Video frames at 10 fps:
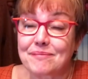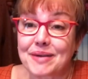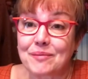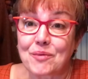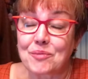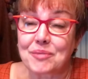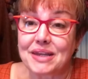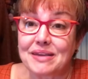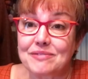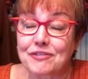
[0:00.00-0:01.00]
I won't
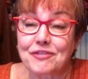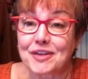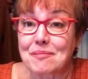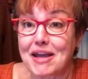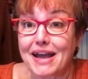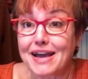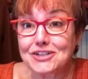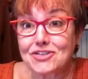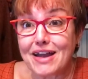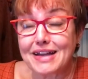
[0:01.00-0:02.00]
be filling my
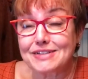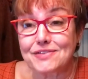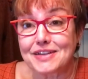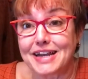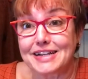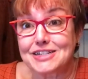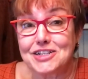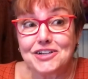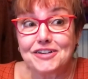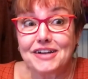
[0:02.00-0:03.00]
contract for the next
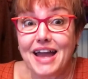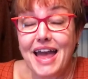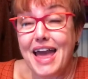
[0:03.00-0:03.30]
year.